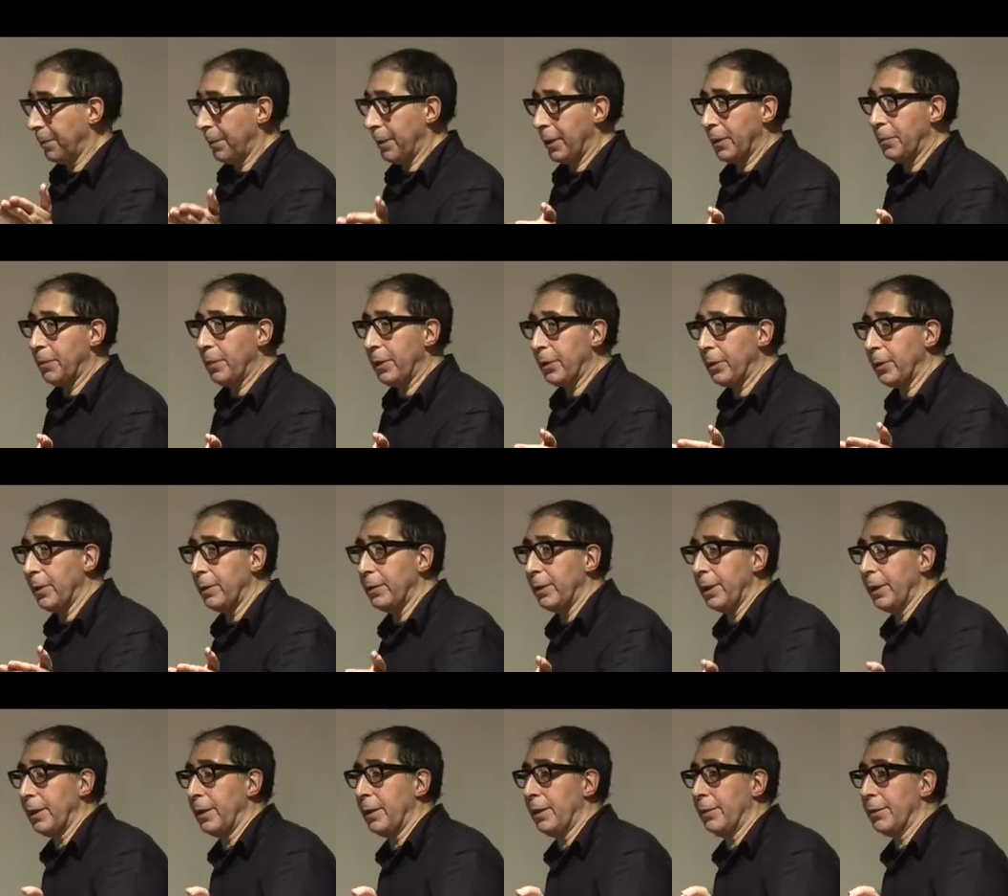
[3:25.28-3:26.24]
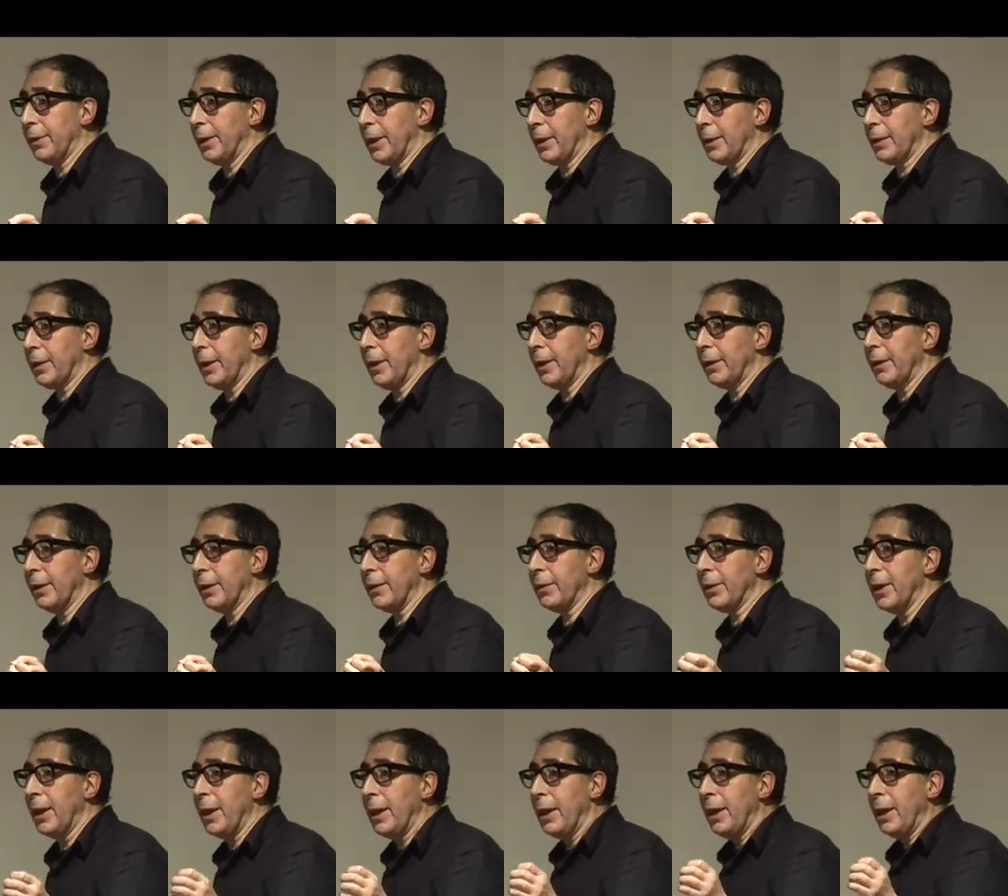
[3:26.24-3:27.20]
has been shown in contexts like
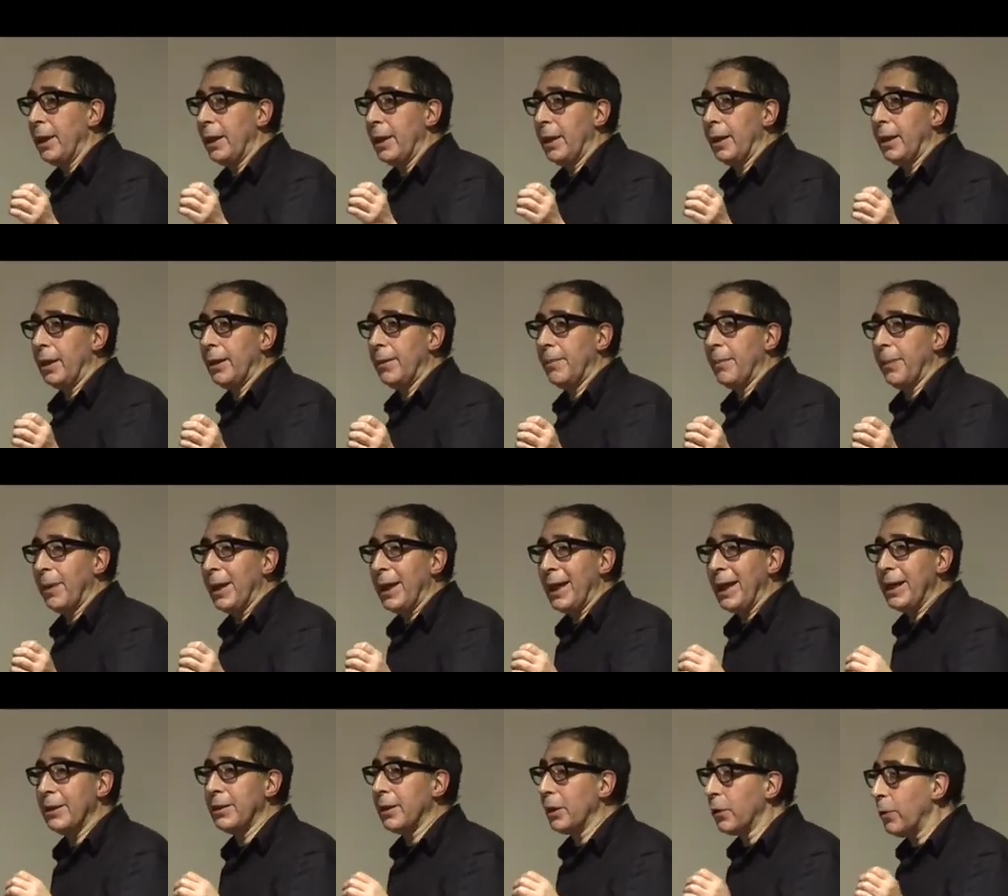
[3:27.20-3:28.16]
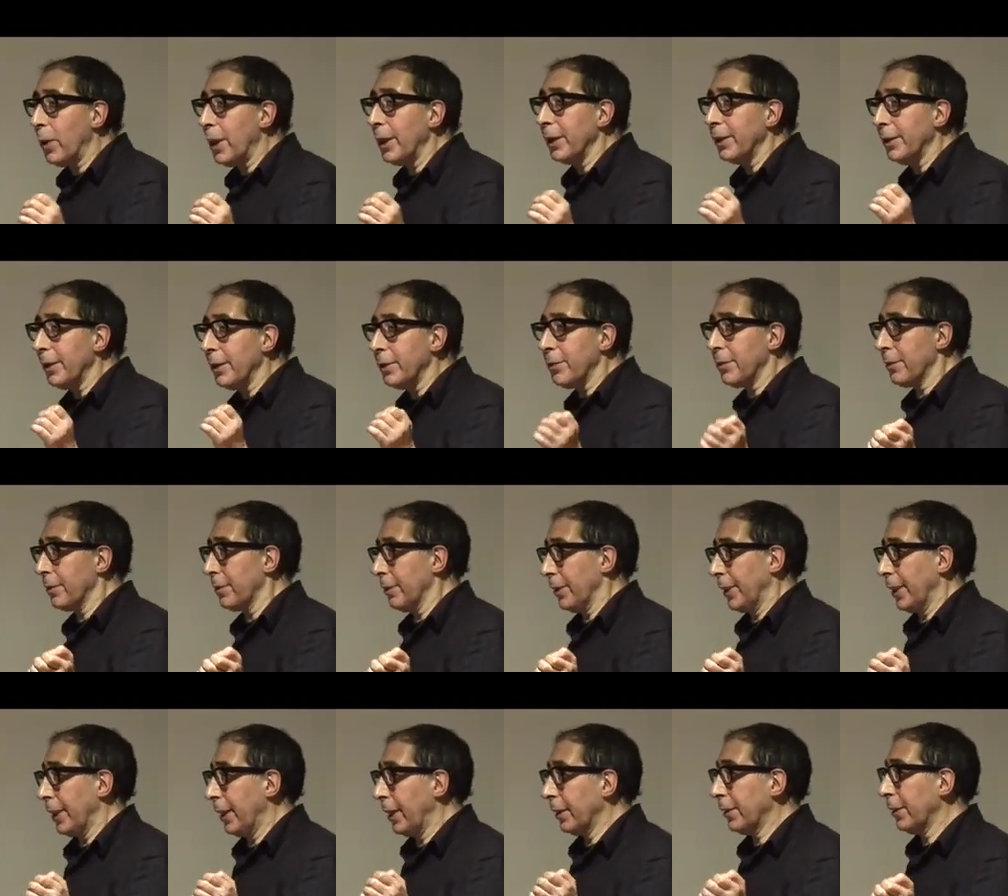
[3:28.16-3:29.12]
this, is that quite
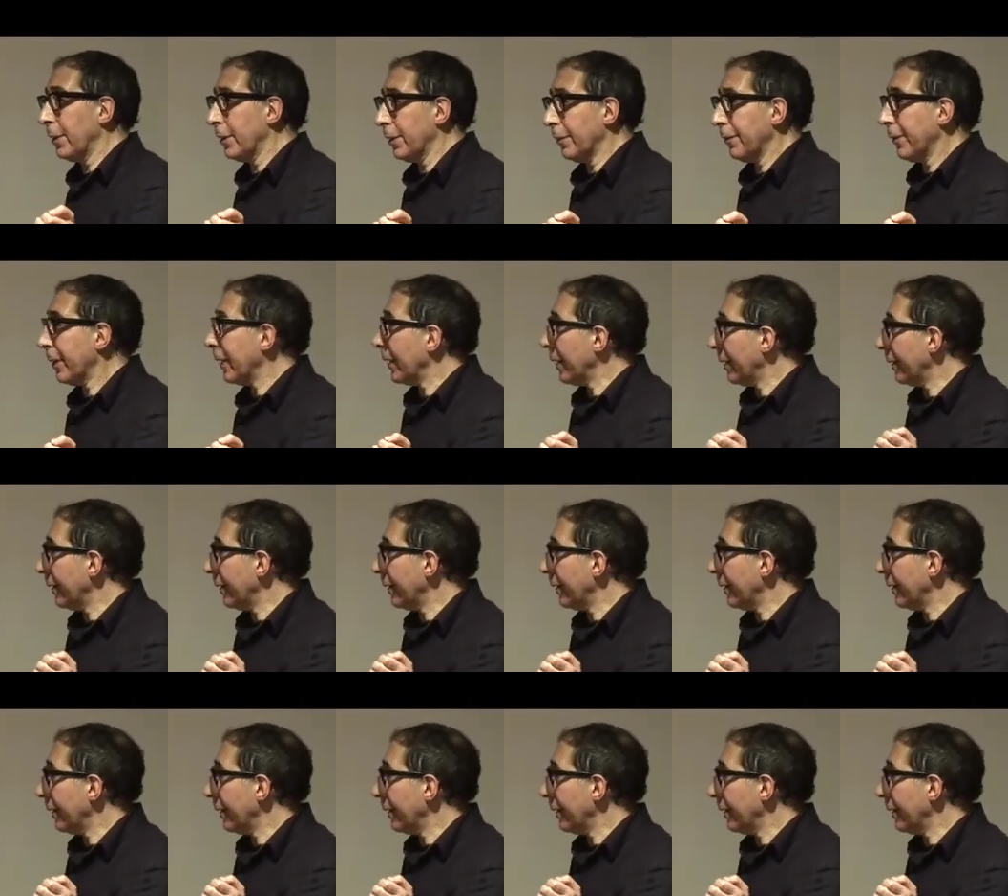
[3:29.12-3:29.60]
literally a lot of it